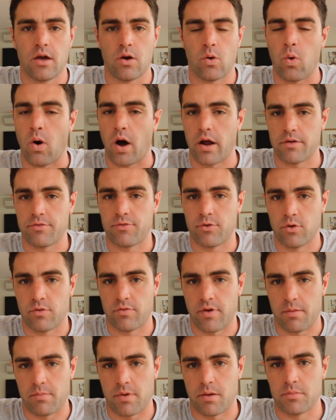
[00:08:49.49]
quite a few
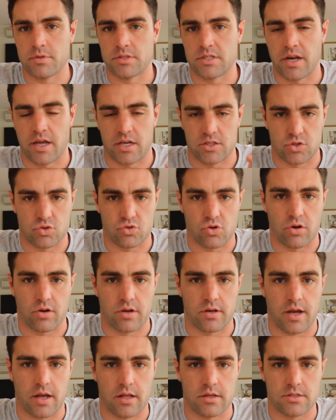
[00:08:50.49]
of our members in our
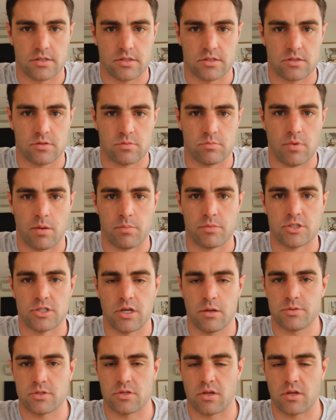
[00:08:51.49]
stroke analysis membership.